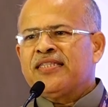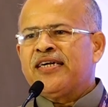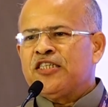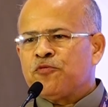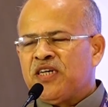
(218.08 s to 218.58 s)

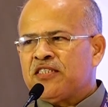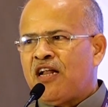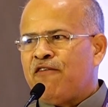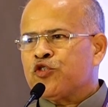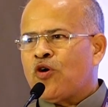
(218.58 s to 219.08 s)
Not only the
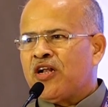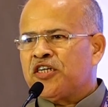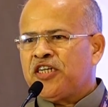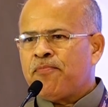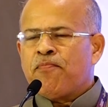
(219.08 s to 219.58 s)

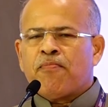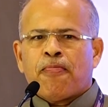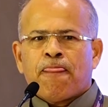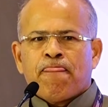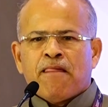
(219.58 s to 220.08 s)
dispersal of
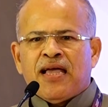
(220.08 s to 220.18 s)
scholarship,